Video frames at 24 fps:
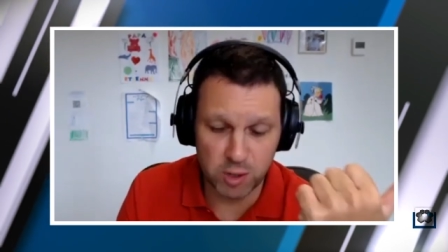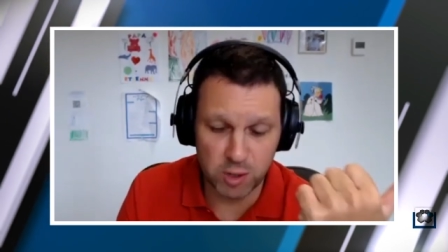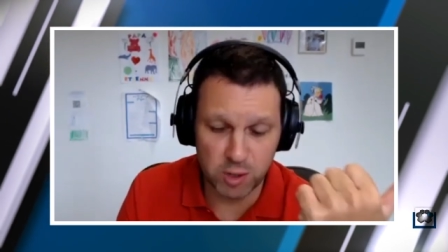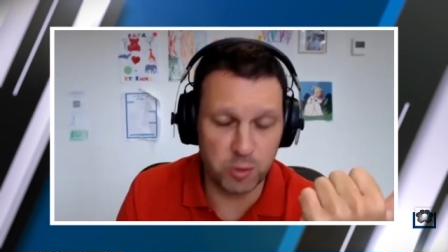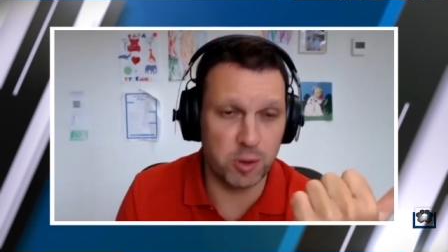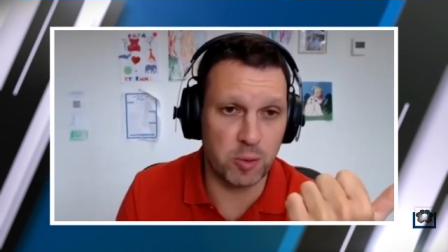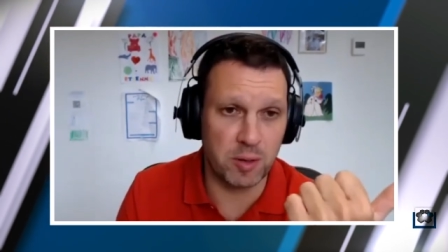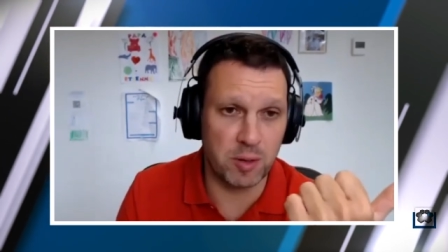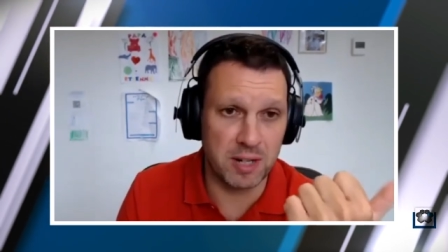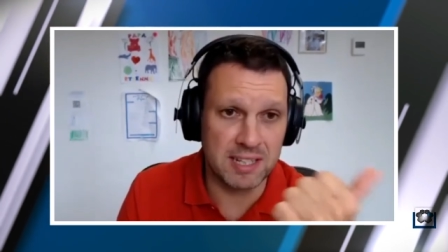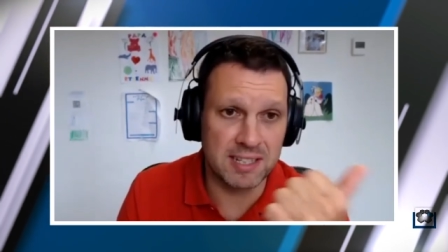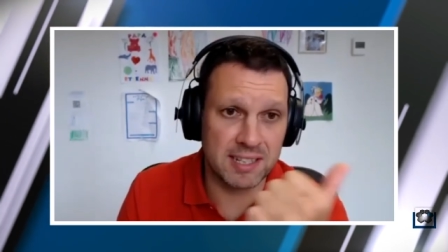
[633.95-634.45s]

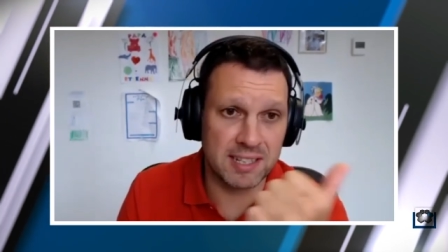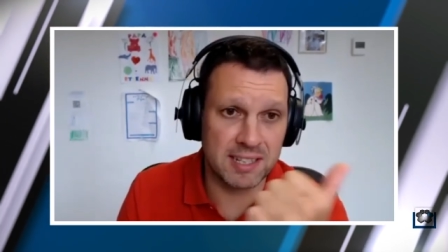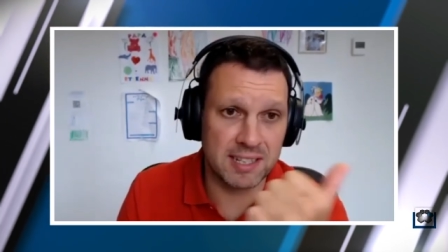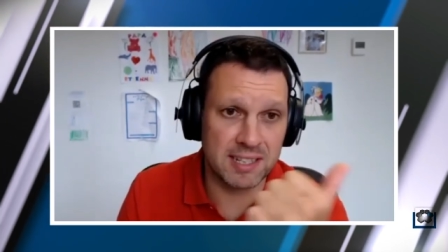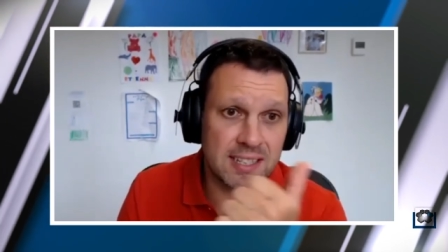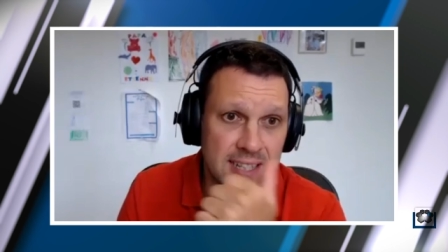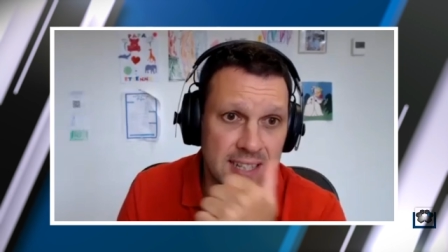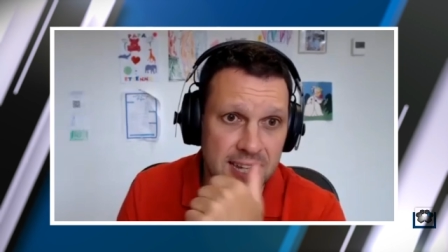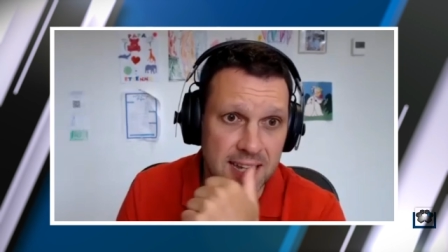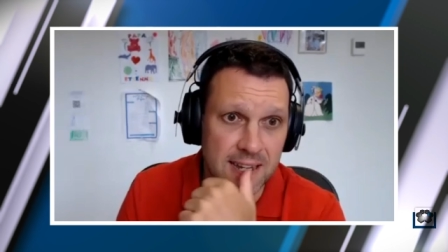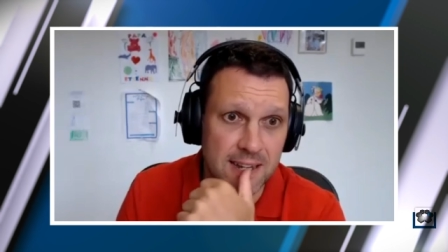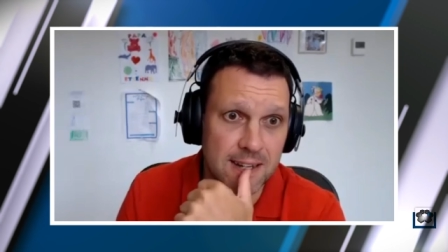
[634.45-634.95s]

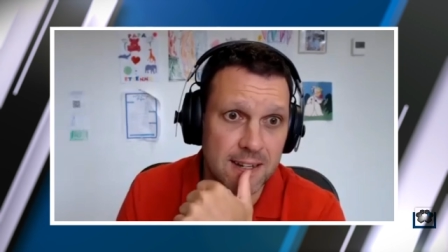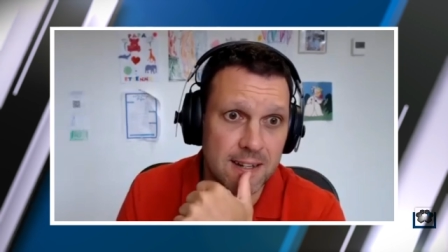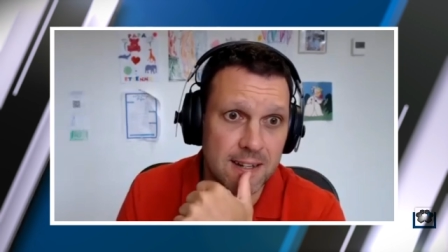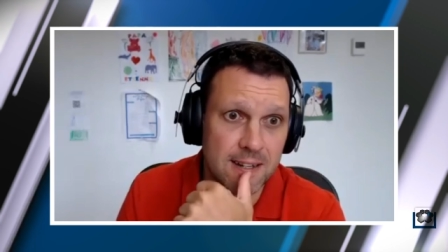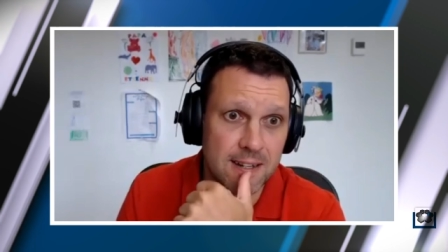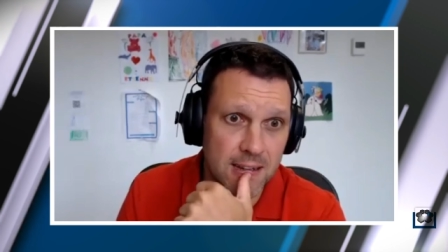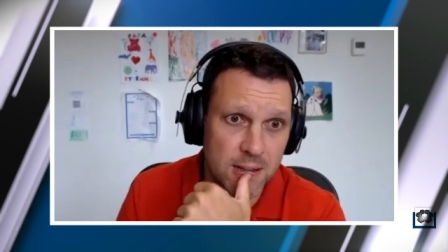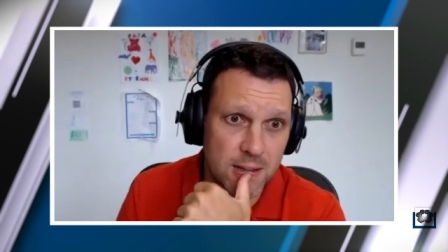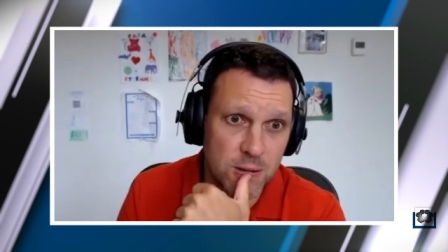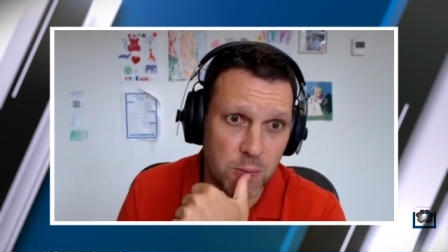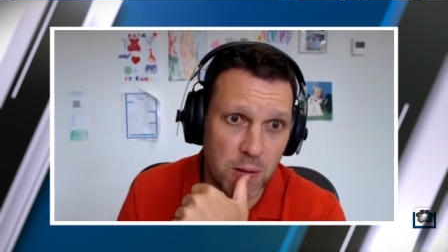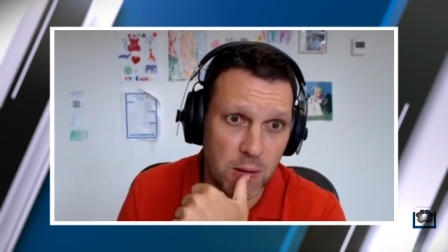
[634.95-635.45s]

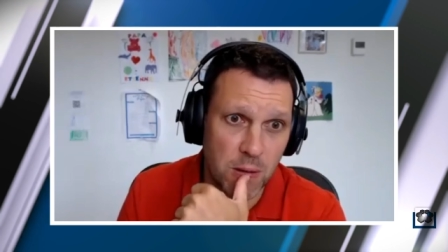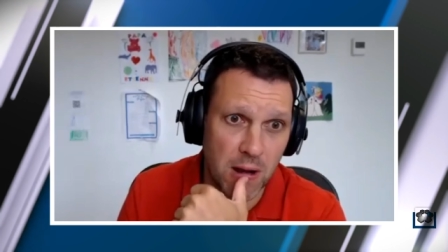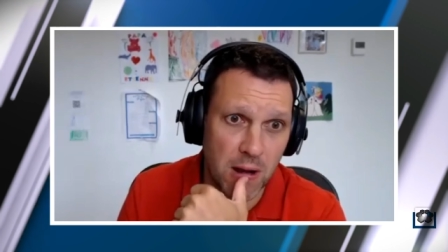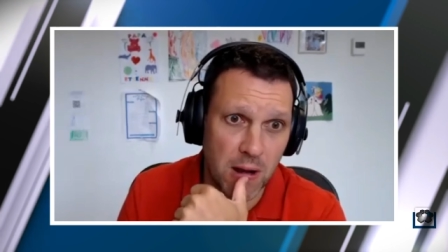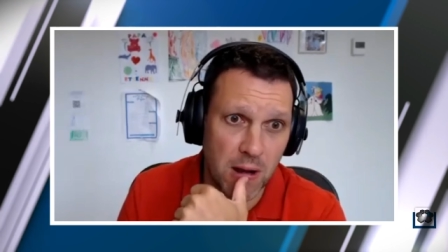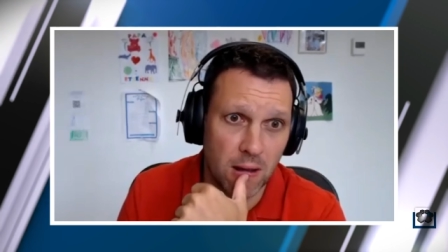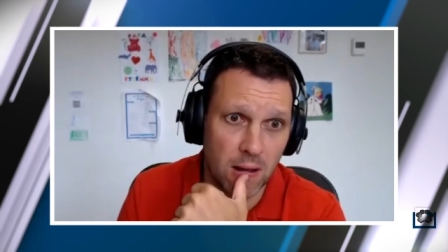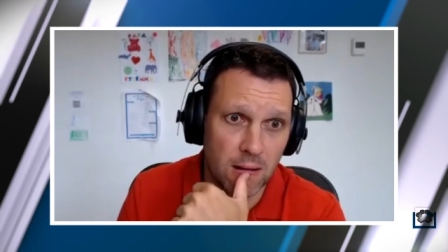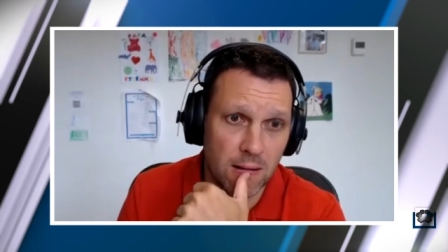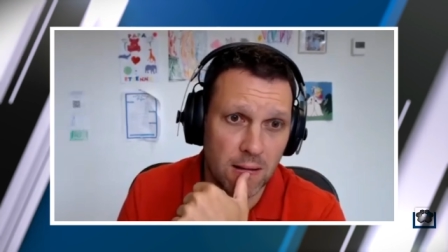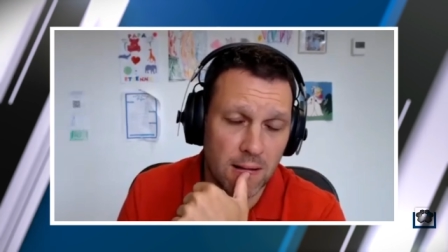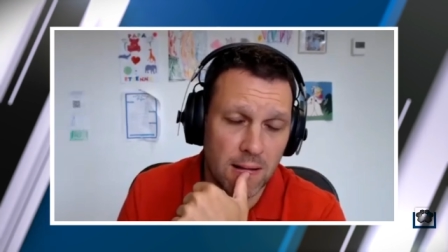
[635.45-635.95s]
2016 as
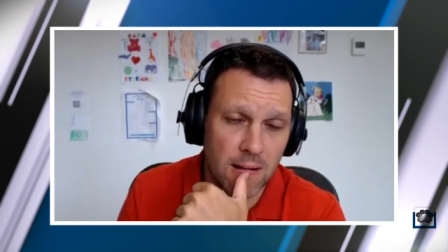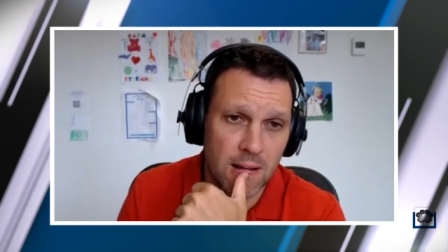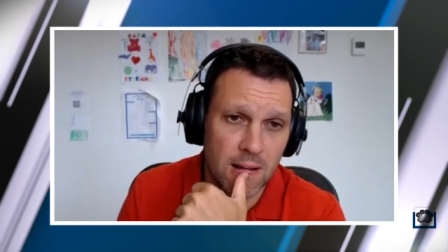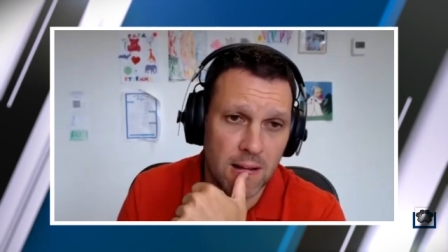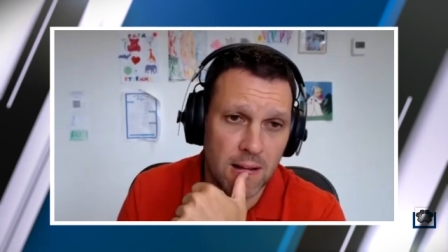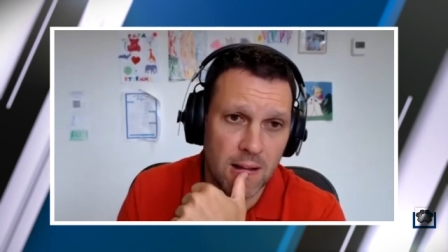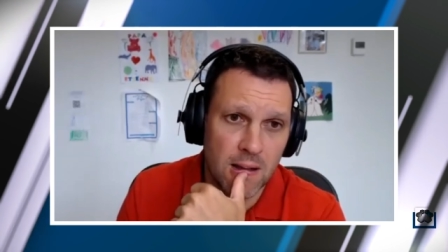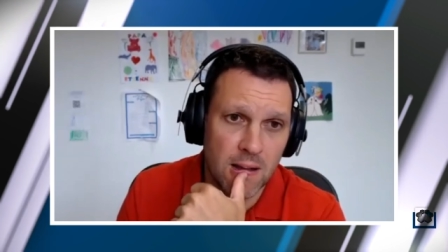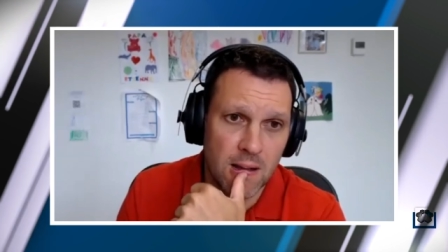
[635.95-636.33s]
well. Yeah.